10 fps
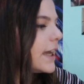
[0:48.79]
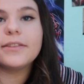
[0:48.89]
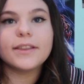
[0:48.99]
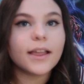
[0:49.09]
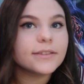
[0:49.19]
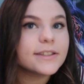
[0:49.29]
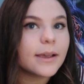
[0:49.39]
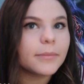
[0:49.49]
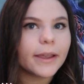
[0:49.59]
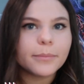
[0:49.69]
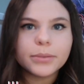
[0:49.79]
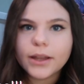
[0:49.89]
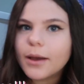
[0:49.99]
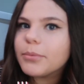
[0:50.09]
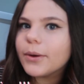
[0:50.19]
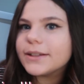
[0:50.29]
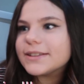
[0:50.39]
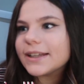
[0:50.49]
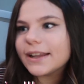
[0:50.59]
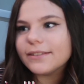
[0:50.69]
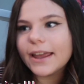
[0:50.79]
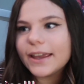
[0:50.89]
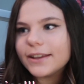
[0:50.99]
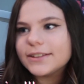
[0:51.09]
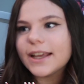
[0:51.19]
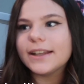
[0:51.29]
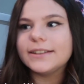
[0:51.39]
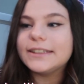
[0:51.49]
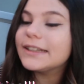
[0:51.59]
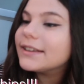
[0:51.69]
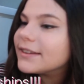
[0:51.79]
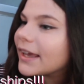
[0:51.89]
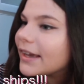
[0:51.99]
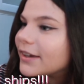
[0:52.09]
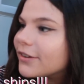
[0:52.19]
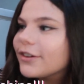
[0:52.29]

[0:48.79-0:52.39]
and then some like plot points that I liked and didn't like,